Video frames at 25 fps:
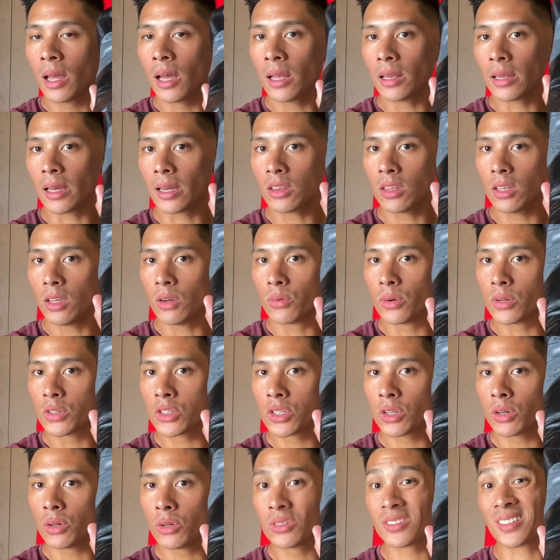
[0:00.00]
like the
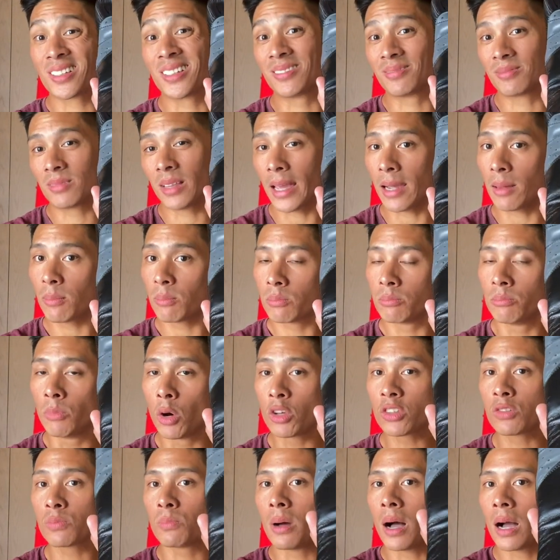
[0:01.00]
originals, and like
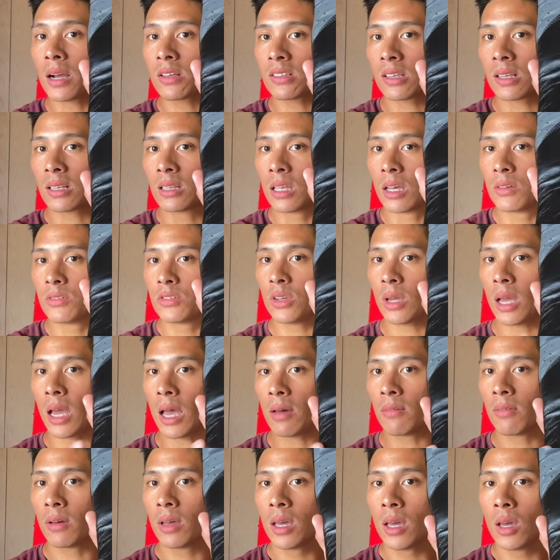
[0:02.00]
most boxing gloves, you
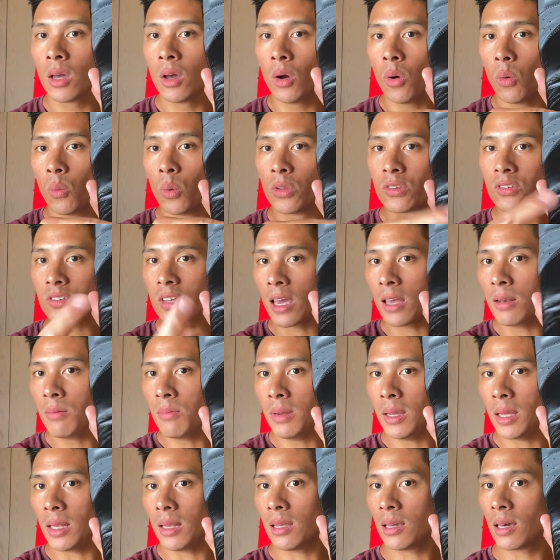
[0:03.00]
have one side
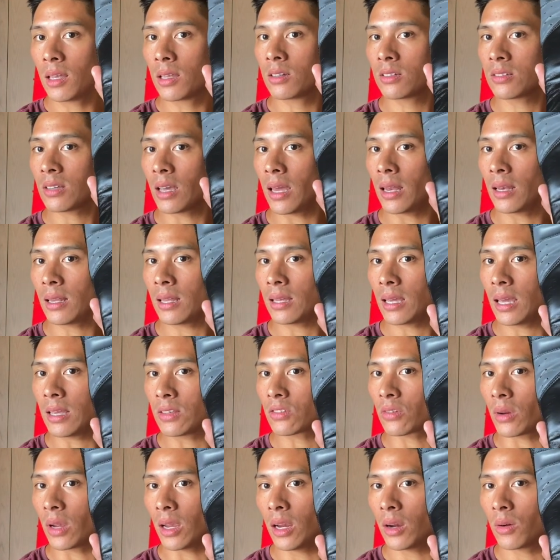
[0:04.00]
meet, the other side
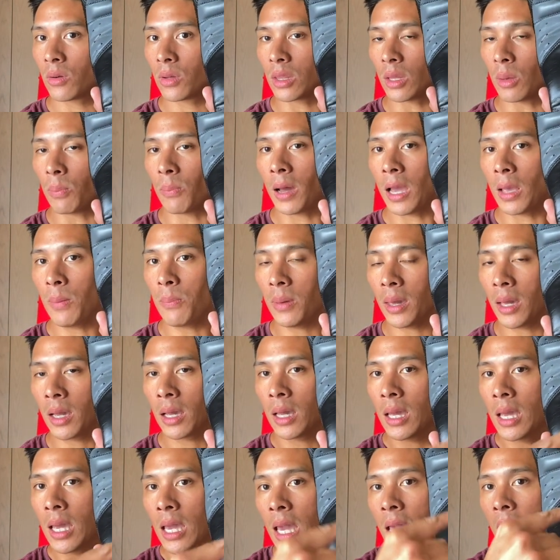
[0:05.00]
hits right here with the
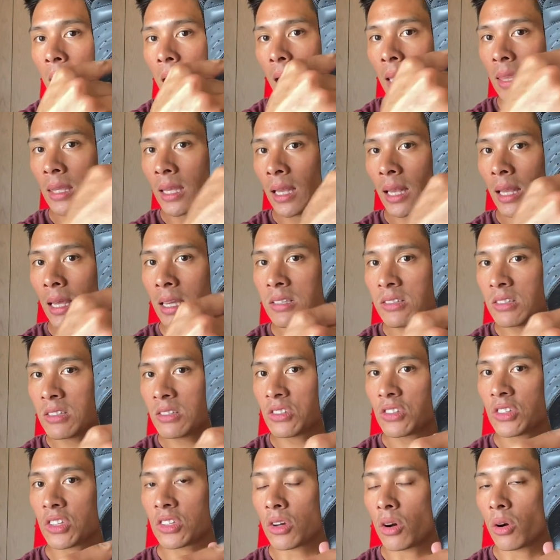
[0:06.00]
piping, and then the
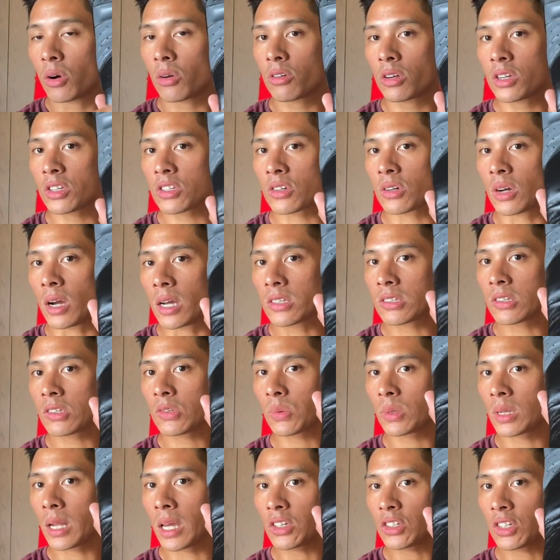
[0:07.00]
laces just go crisscross. This
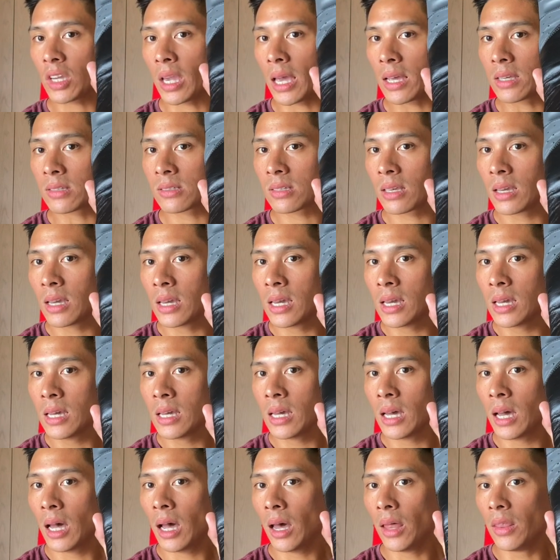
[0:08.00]
one actually has
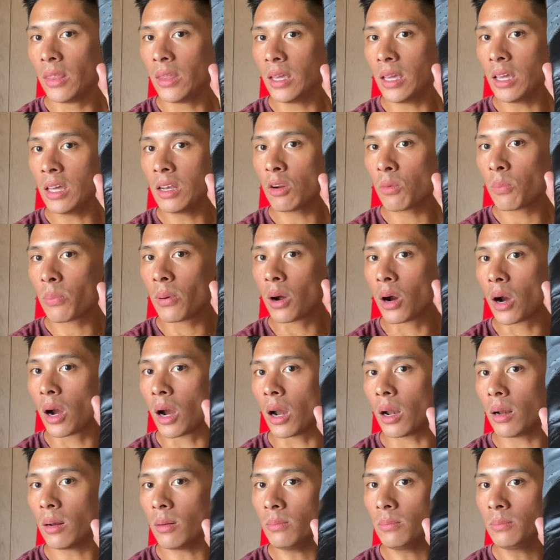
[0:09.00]
the inner
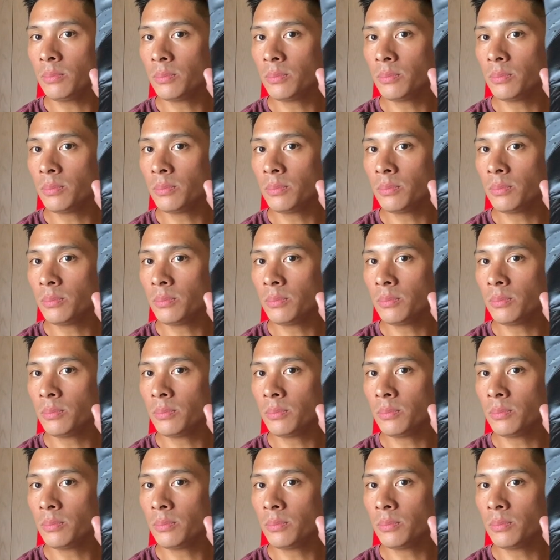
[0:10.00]
part